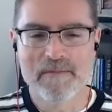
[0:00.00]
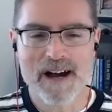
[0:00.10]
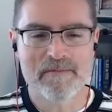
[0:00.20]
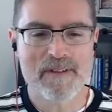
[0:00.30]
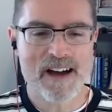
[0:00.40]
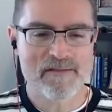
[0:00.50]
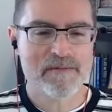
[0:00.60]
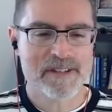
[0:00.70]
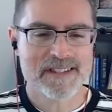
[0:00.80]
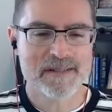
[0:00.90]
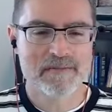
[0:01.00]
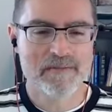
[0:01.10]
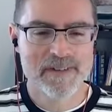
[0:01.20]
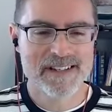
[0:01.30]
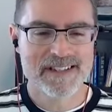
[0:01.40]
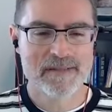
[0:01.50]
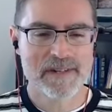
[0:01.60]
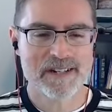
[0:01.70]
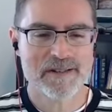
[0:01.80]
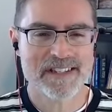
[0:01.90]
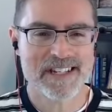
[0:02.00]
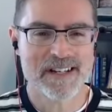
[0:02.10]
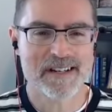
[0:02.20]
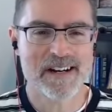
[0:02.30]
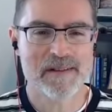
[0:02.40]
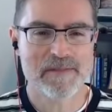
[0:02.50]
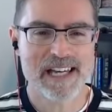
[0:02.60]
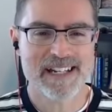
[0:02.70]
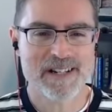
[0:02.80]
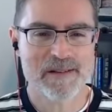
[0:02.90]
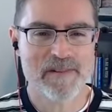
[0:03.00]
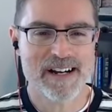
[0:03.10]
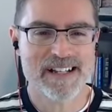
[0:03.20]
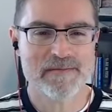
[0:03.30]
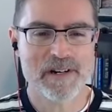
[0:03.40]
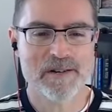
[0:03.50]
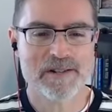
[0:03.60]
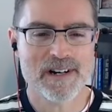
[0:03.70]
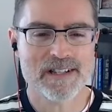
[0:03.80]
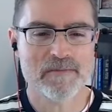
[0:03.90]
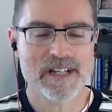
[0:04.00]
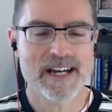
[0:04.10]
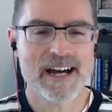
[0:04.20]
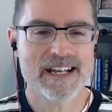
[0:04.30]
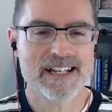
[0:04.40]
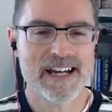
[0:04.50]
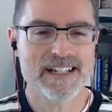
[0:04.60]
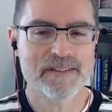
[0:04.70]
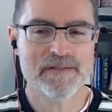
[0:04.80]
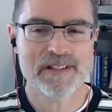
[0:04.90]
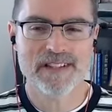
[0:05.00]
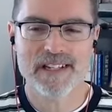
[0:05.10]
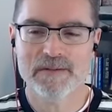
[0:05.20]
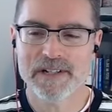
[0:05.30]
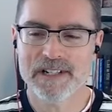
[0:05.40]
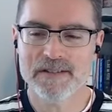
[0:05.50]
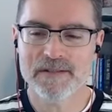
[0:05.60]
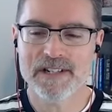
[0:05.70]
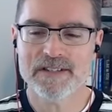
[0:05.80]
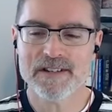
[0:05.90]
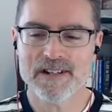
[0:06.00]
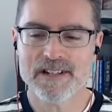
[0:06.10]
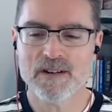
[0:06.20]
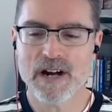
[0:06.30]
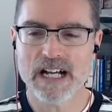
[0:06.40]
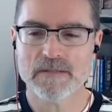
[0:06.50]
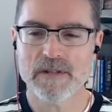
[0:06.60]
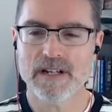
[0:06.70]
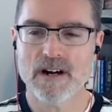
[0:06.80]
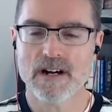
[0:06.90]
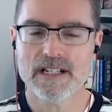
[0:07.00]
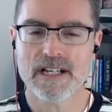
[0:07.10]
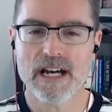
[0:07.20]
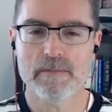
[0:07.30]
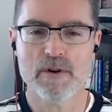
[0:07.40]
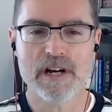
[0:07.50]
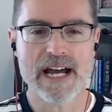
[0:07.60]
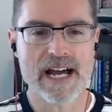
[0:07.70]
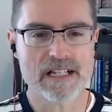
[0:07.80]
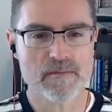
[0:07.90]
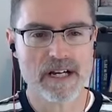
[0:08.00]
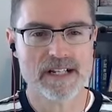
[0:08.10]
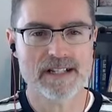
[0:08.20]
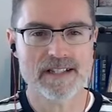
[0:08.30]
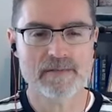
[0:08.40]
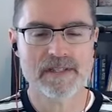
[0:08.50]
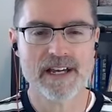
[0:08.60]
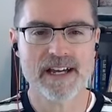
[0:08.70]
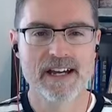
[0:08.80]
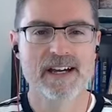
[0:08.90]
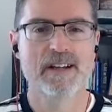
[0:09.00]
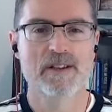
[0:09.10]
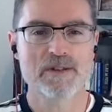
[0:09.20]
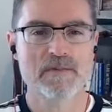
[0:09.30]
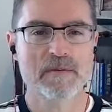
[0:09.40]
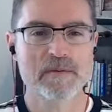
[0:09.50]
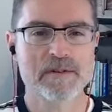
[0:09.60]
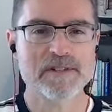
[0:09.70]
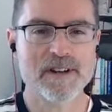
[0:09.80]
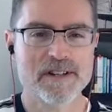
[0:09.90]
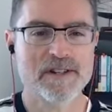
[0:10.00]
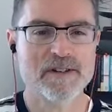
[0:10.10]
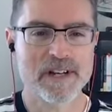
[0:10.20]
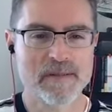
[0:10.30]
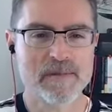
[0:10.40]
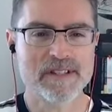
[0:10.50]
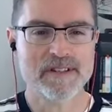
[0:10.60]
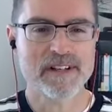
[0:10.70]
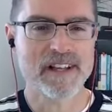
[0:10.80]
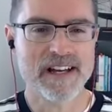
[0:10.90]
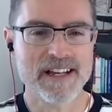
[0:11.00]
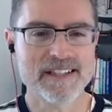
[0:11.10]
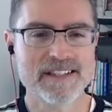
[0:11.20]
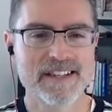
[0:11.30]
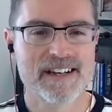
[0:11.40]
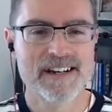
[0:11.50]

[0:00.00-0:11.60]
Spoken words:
I've put some interesting planetary bodies in my own charts, but yeah, I definitely, when you start to grasp an archetype or an aspect, it seems like those people will start showing up as your clients